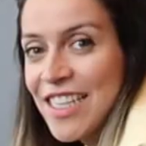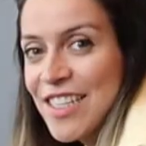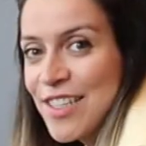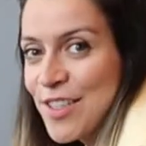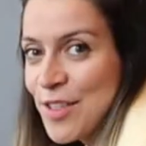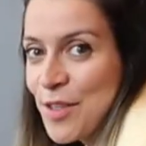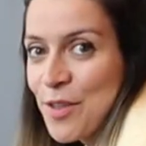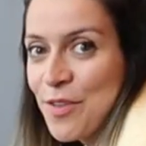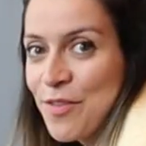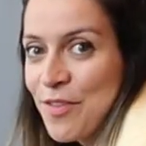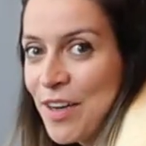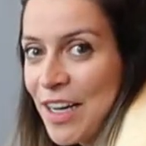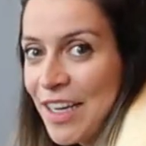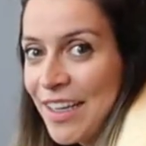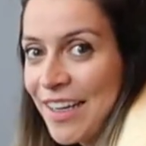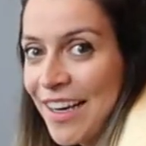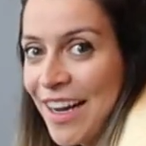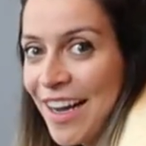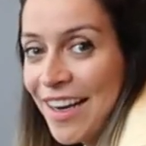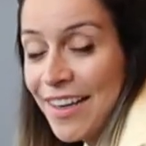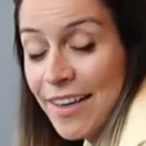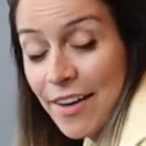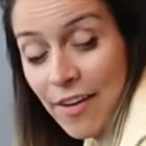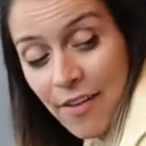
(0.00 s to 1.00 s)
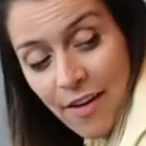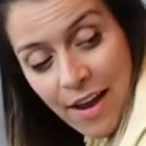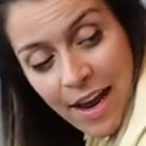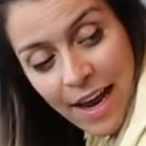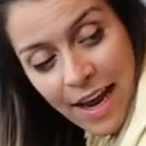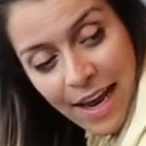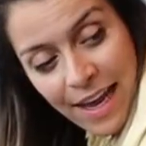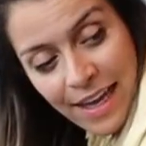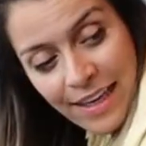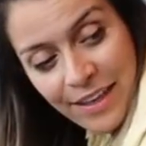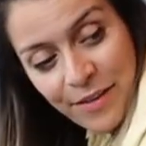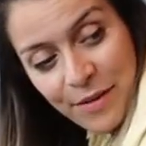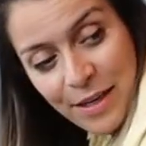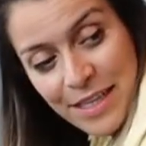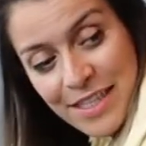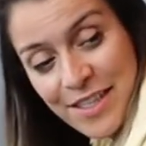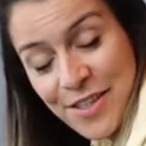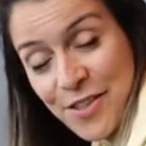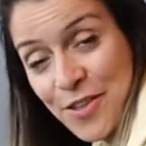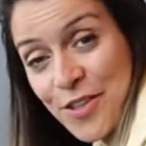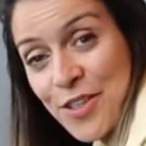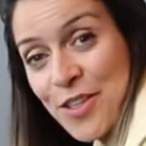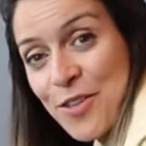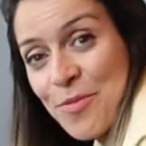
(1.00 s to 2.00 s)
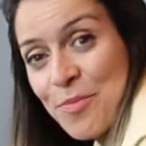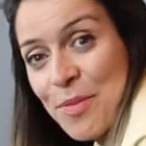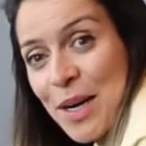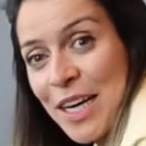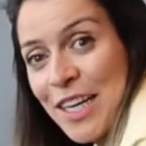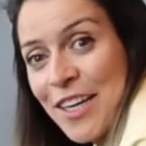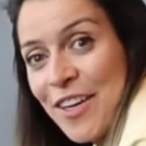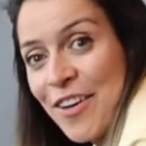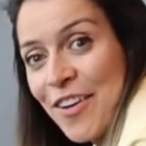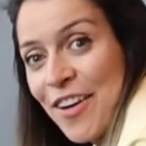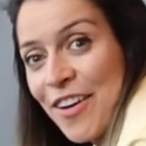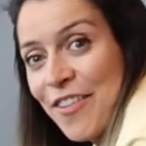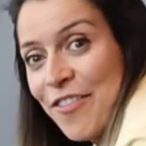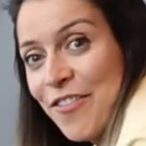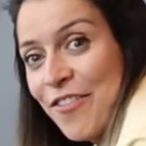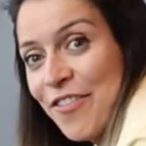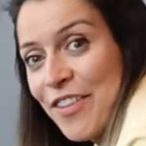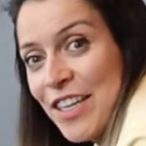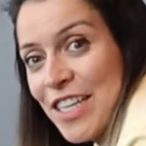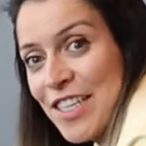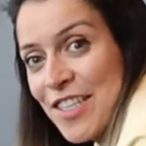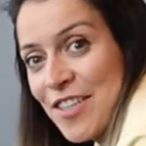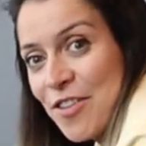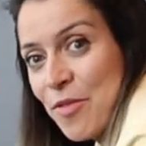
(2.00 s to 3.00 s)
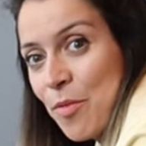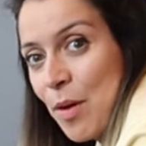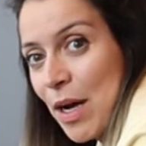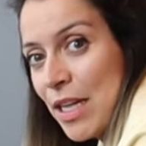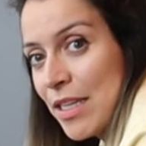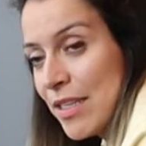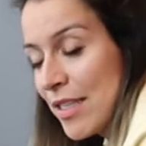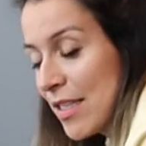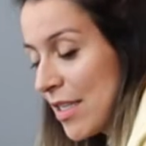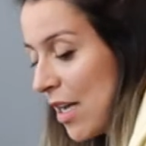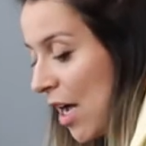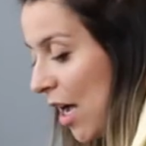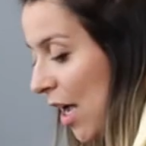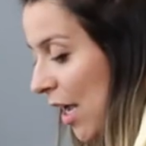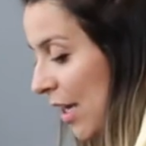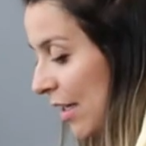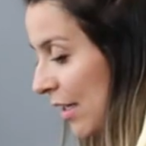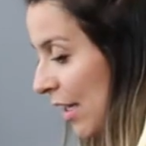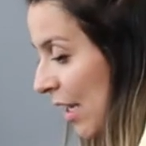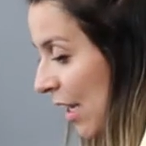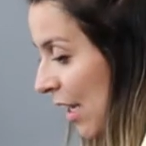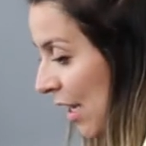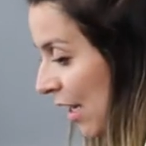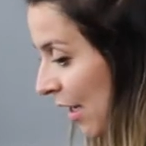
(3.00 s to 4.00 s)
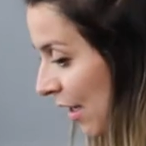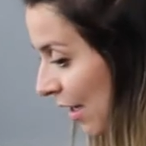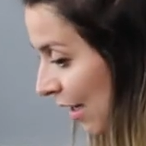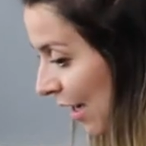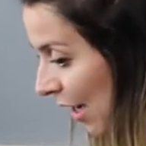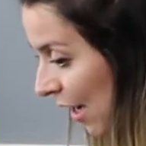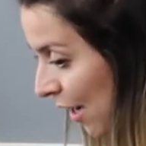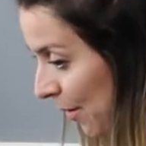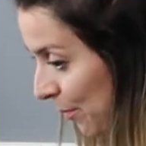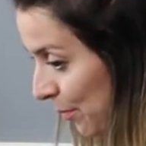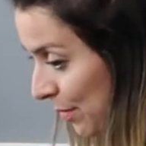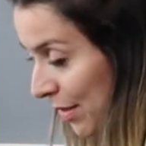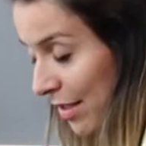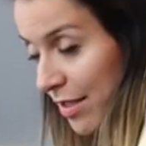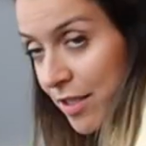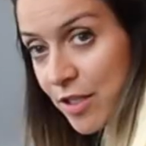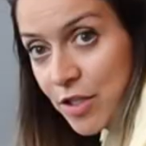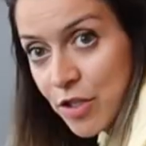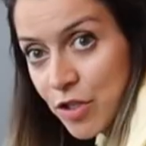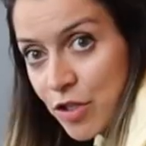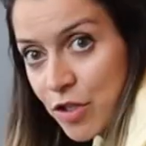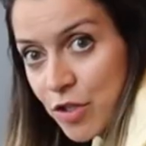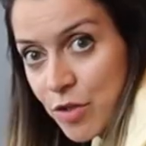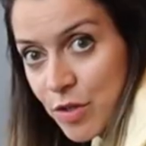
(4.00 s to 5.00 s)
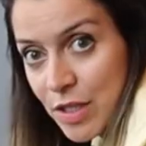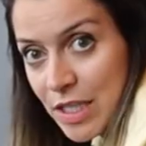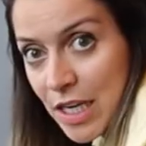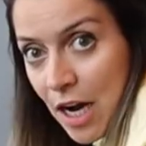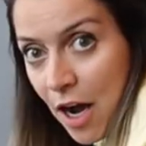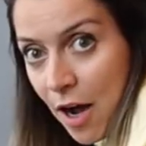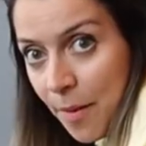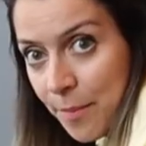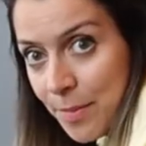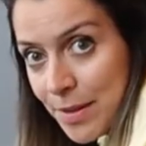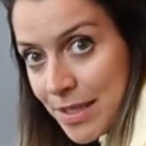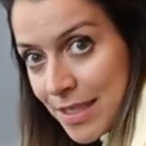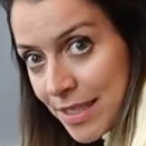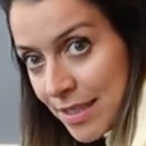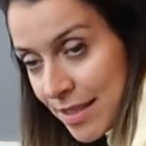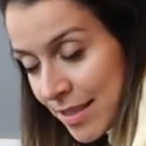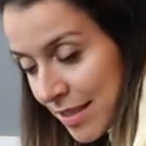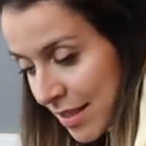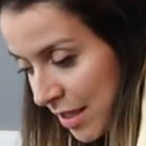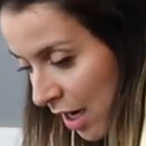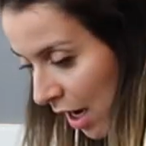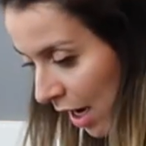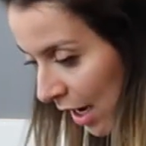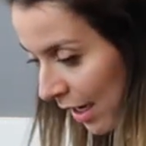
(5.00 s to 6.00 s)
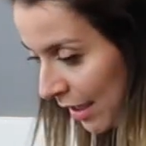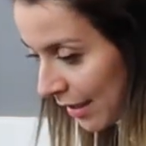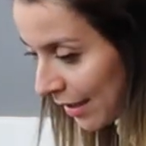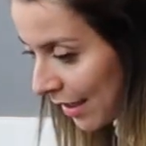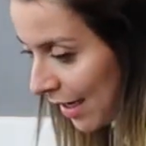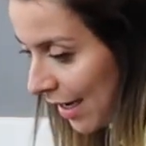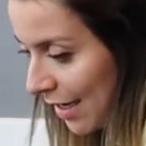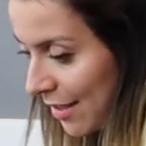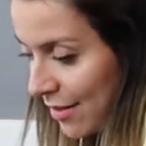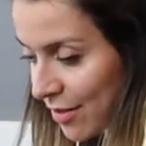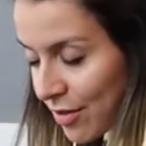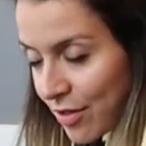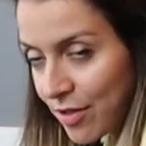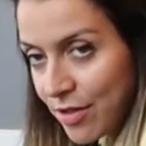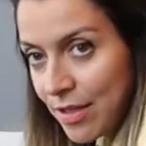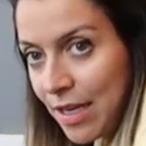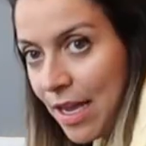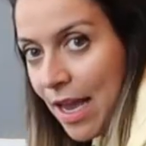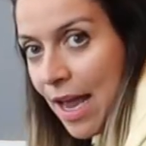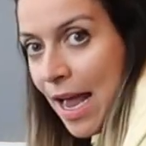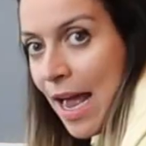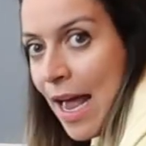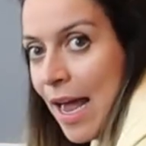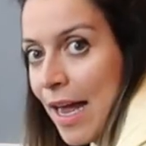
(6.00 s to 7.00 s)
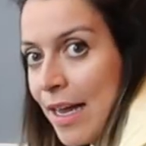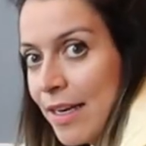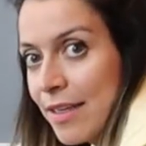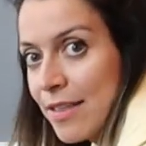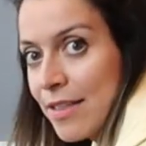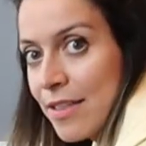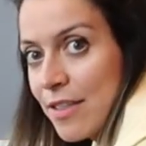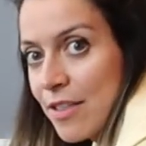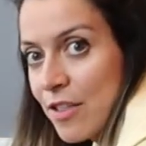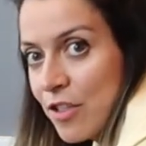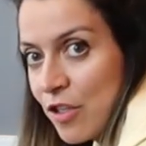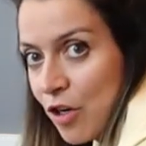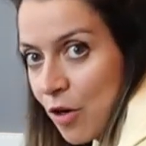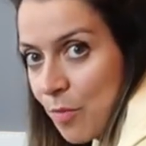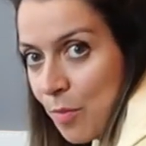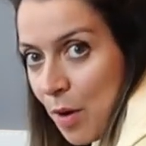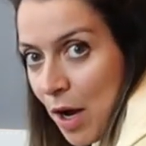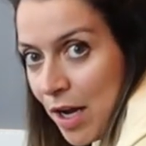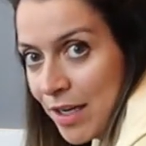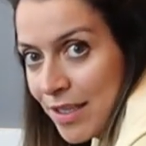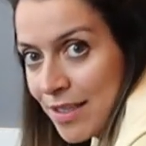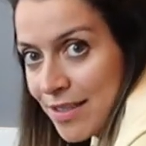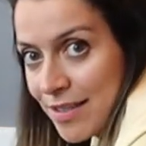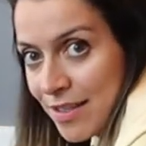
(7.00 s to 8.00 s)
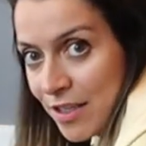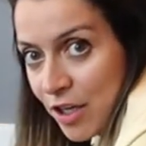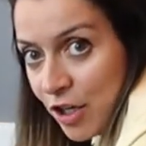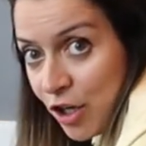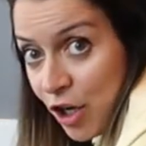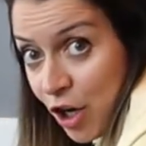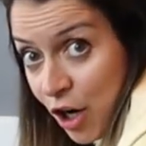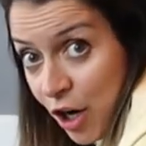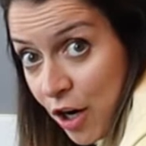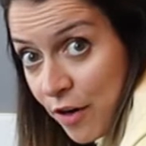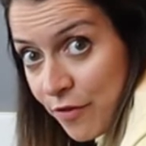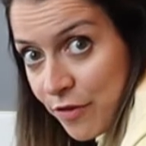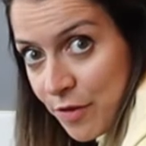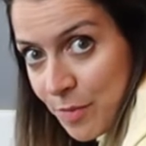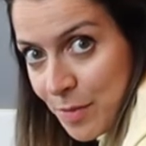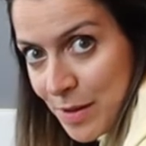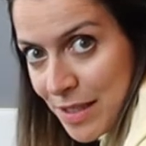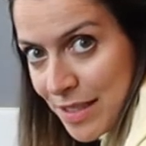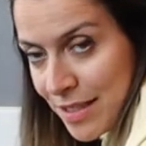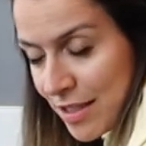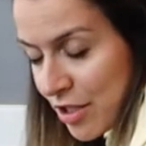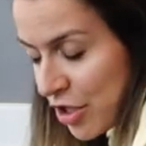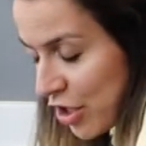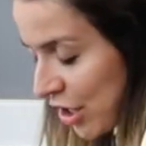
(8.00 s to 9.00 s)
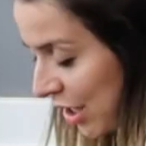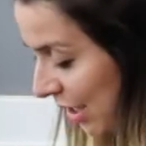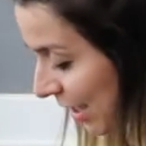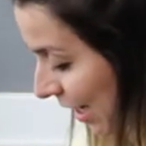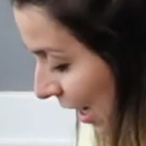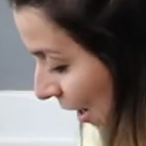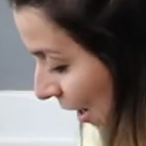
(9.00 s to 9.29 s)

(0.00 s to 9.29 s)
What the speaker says: So funny, I know. Anyway, so you bring your feet to one side, hips to the opposite side, and your body's in a curved position